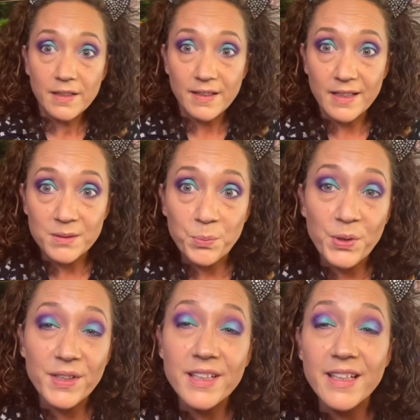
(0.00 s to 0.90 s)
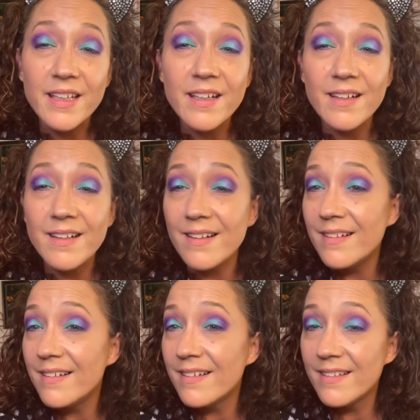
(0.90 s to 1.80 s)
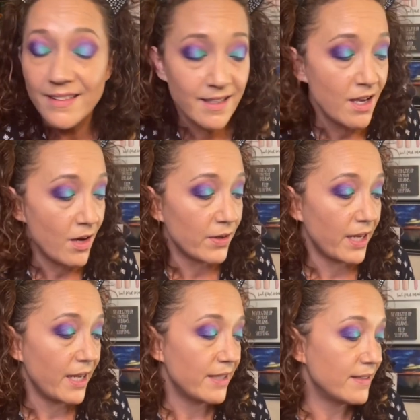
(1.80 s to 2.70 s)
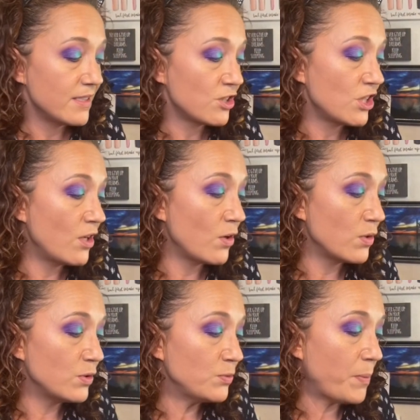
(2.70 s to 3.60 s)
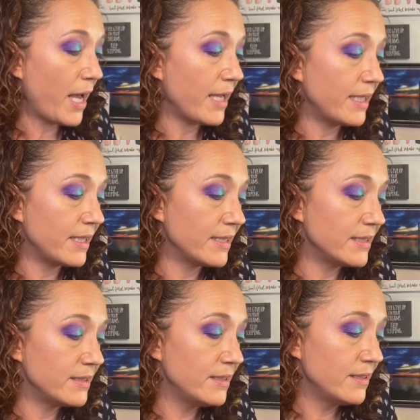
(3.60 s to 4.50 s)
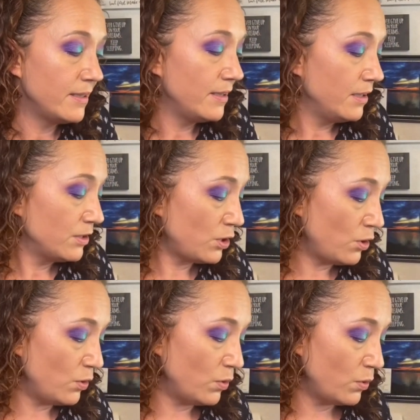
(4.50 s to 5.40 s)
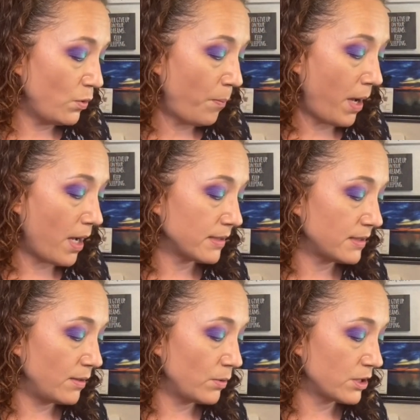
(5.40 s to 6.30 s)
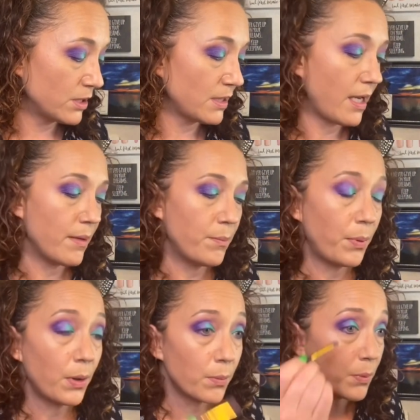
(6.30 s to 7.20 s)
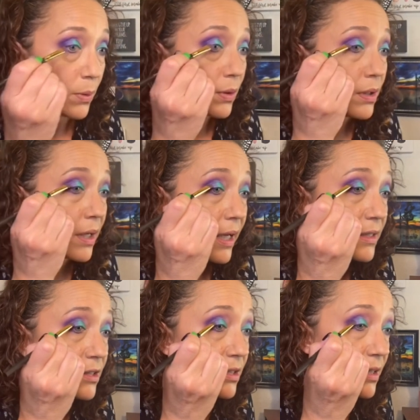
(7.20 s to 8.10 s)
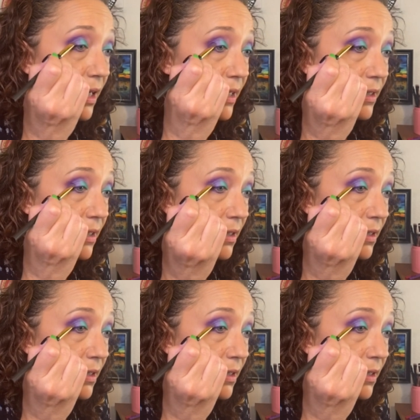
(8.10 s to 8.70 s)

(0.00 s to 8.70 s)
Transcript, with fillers: That's pretty, huh? Okay, and then she goes back in to Posse, which is that purple, and just kind of